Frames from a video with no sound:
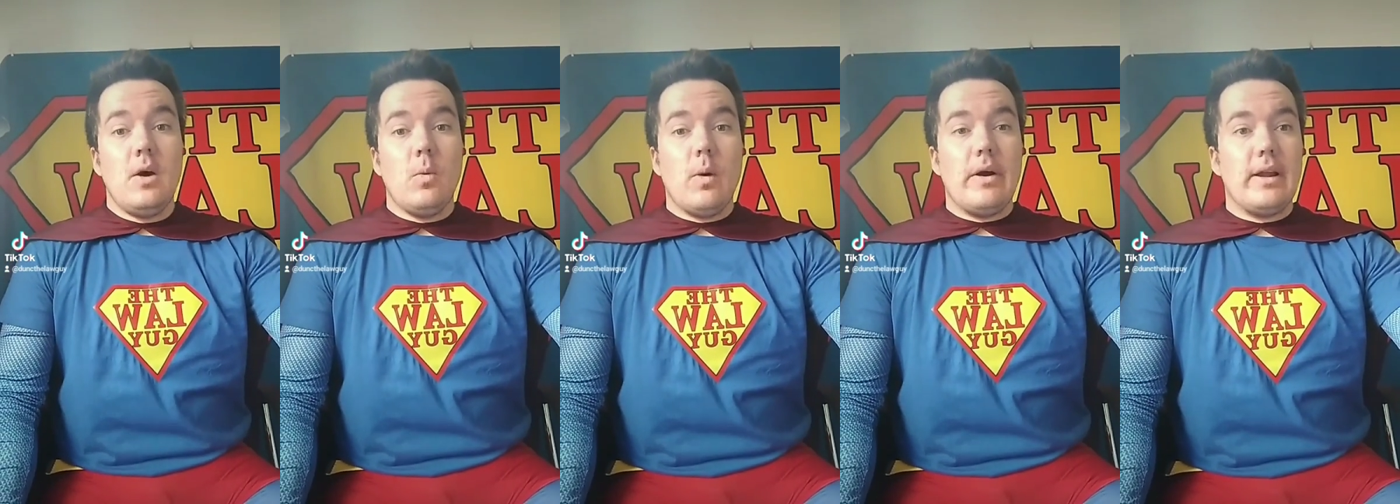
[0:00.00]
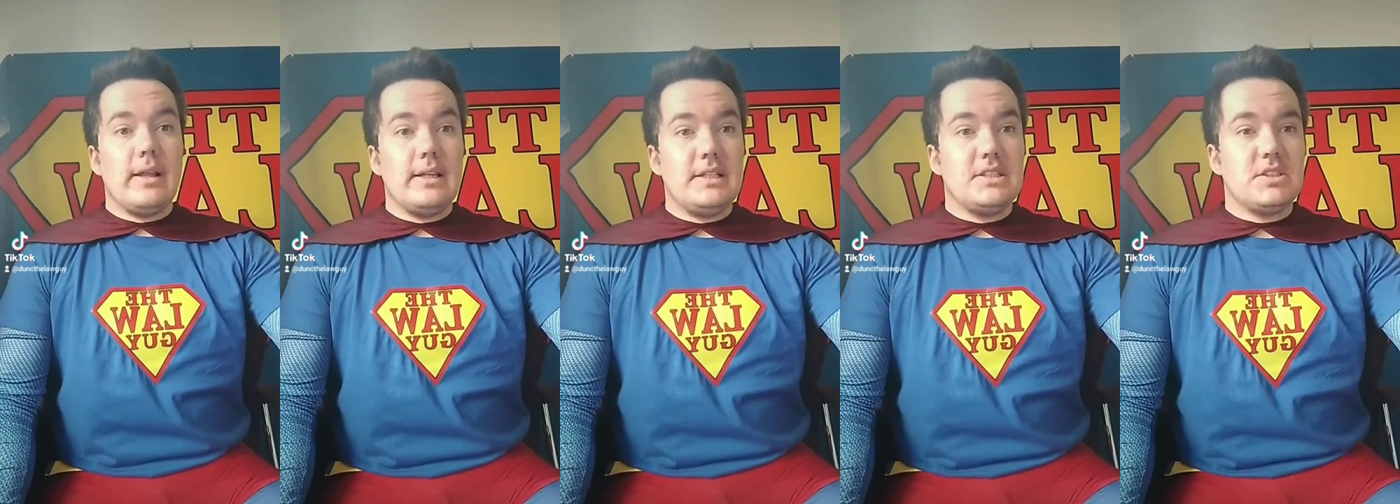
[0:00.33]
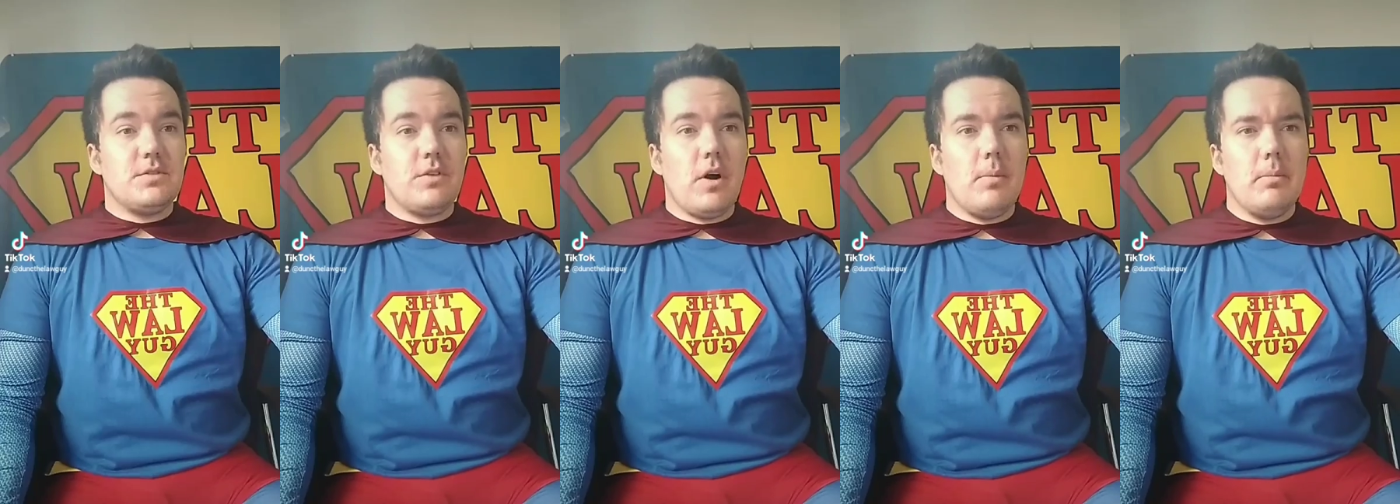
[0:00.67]
where at
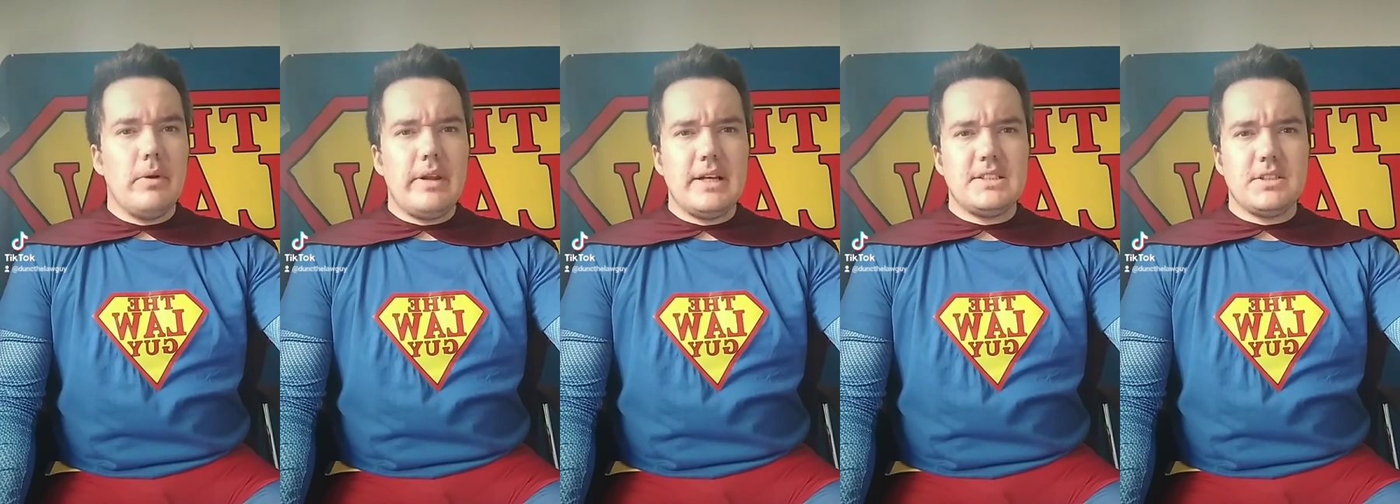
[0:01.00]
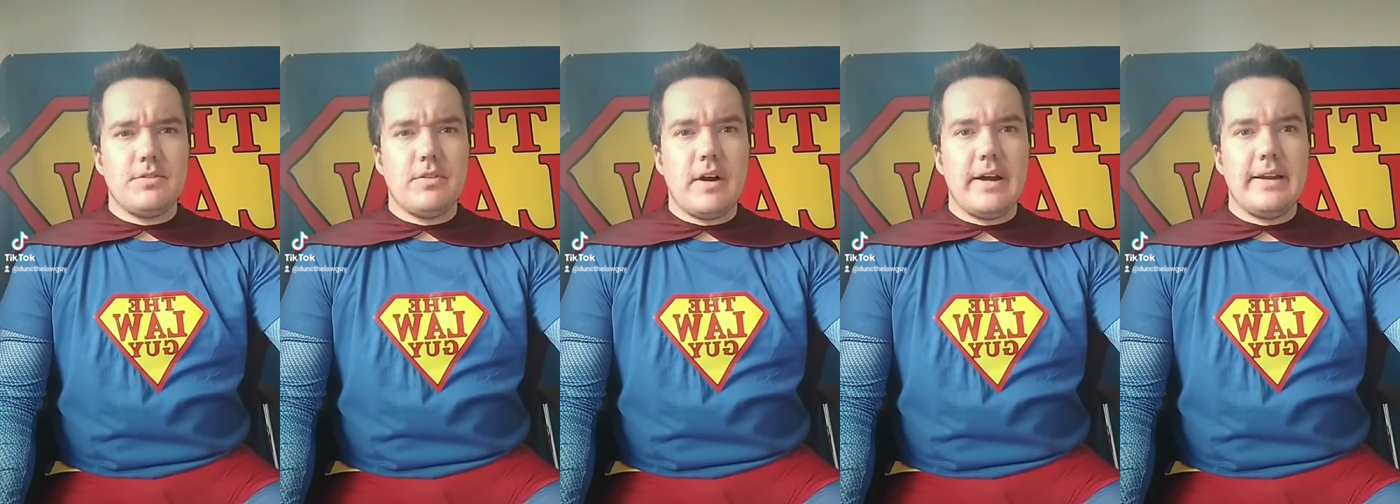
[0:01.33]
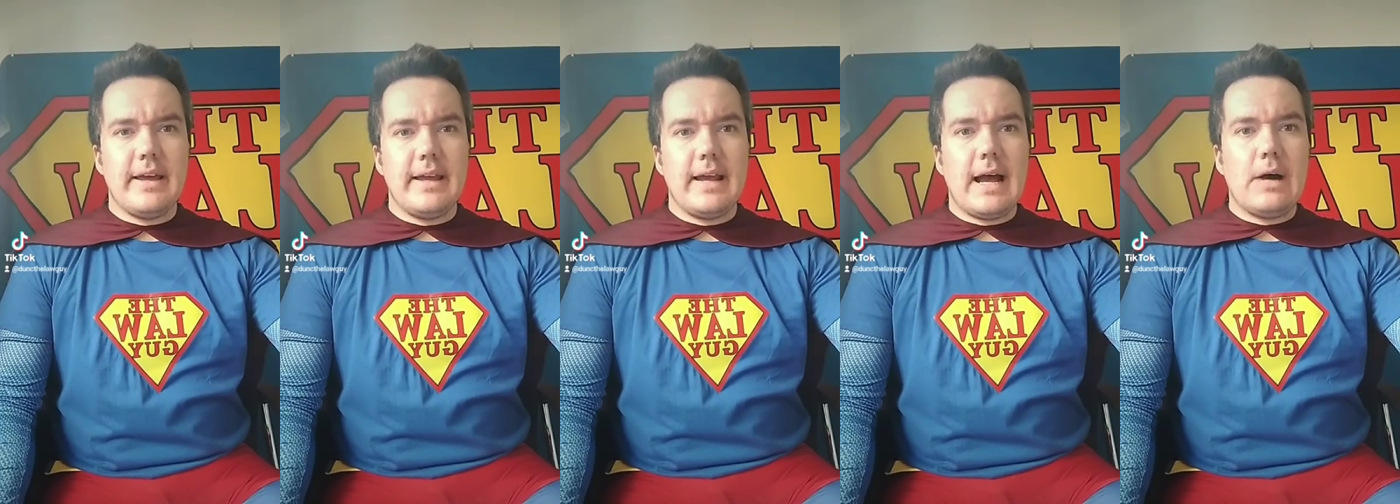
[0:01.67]
least from Monday to
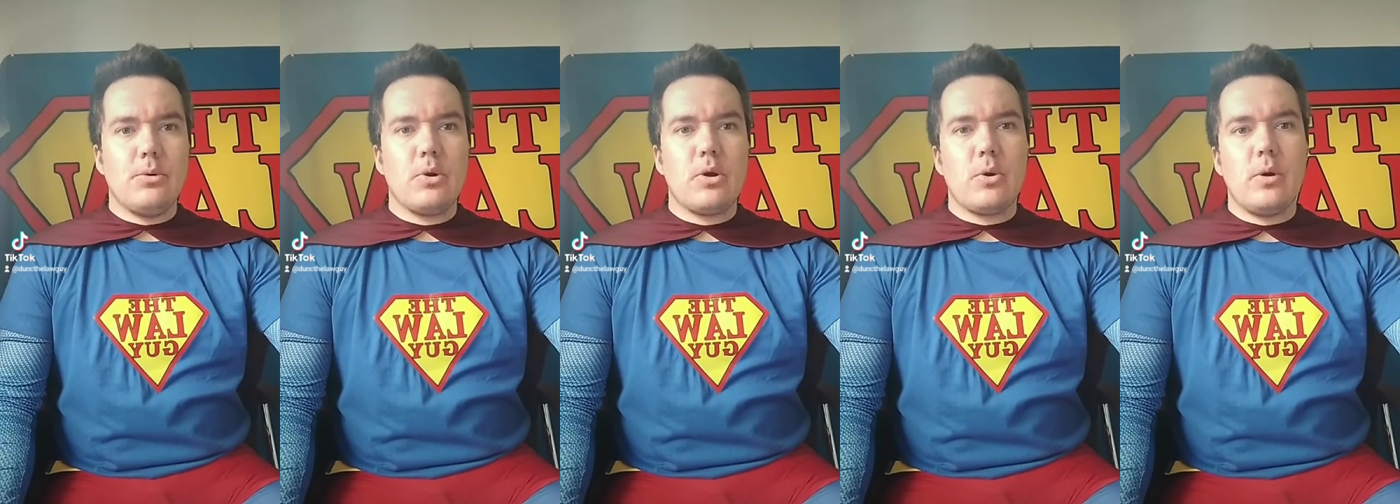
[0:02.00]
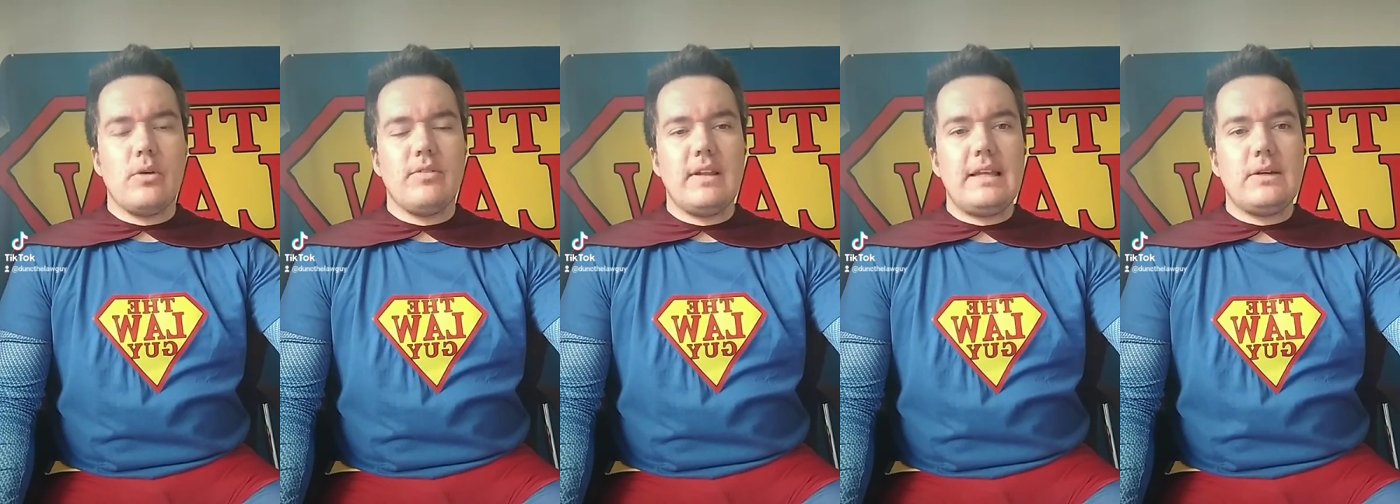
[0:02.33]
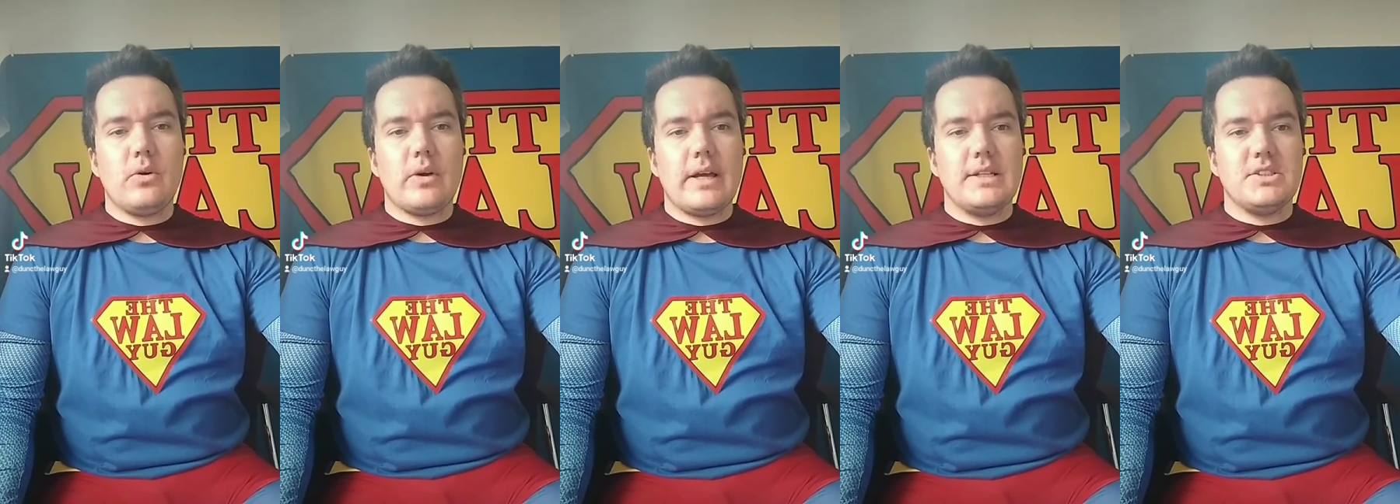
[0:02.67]
Friday I will go over
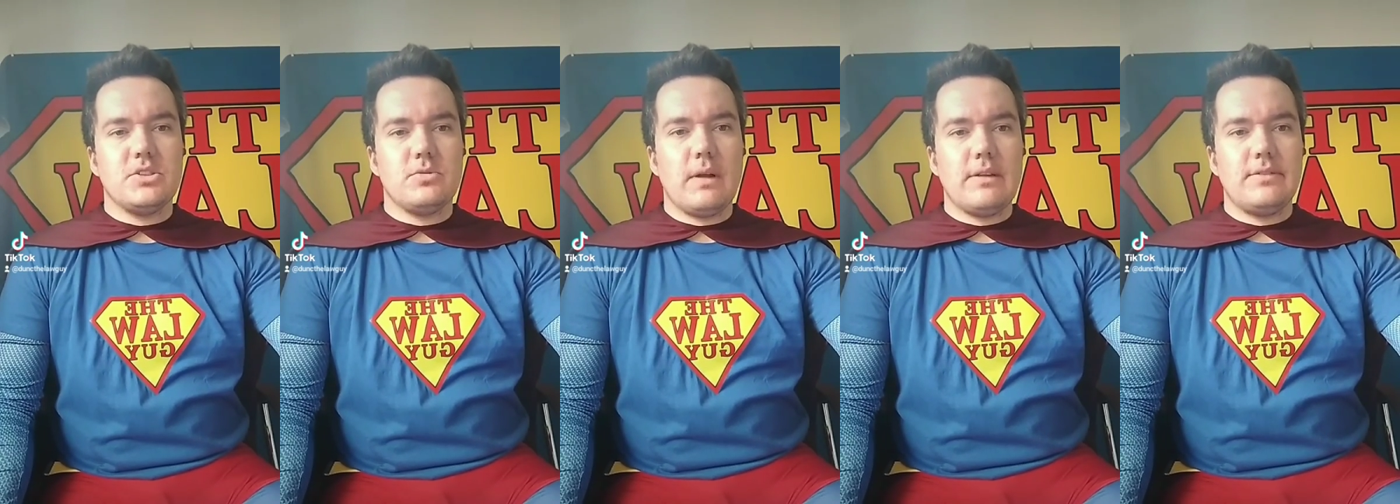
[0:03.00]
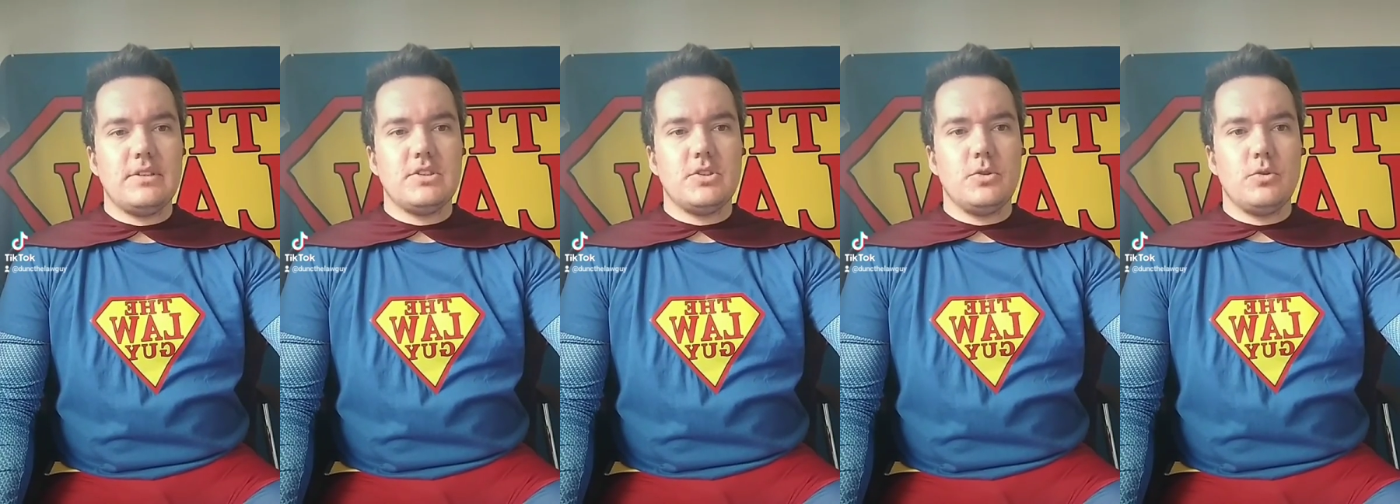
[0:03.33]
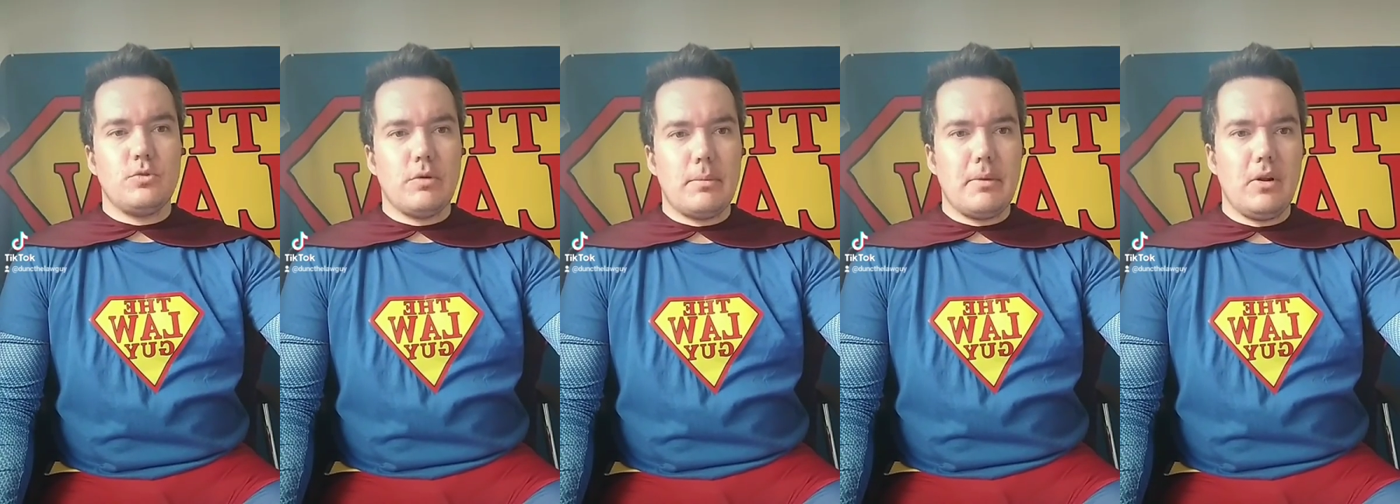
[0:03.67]
legal cases relevant to
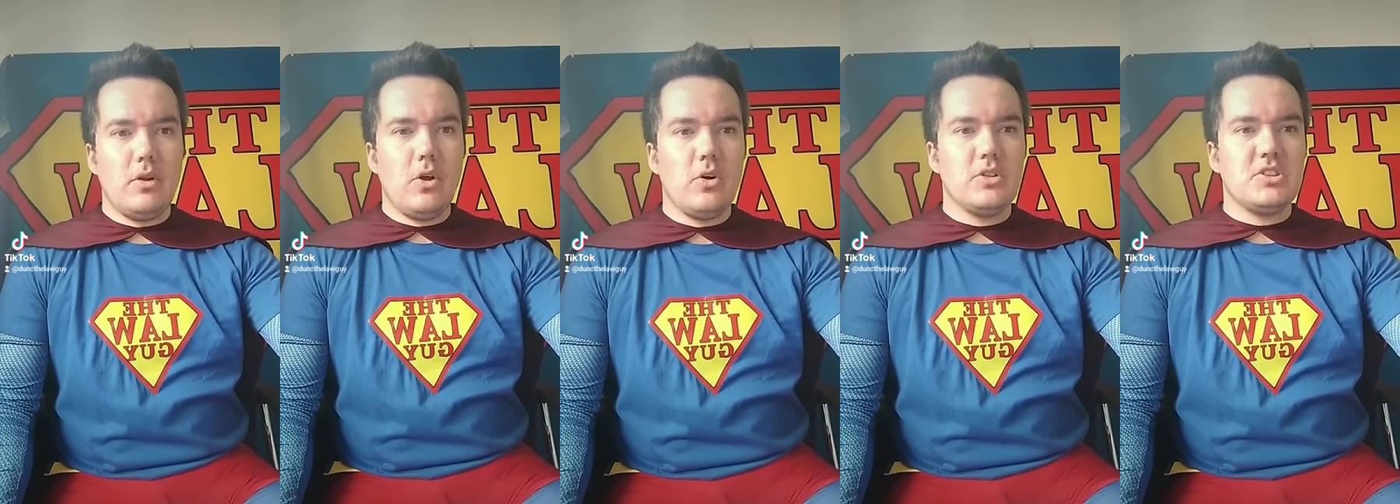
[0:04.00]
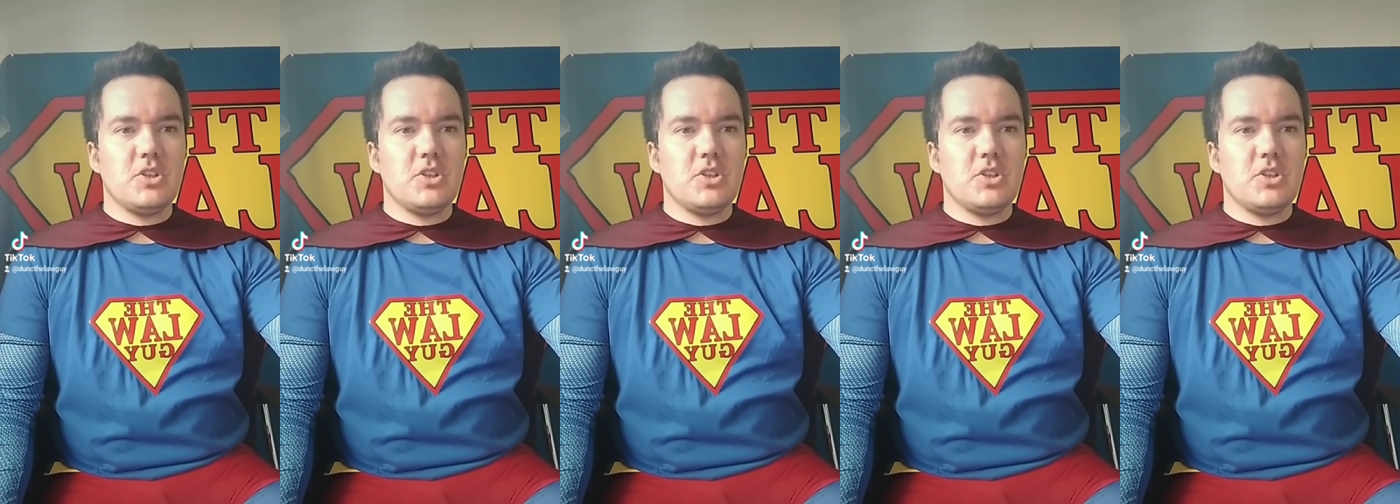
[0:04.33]
criminal law,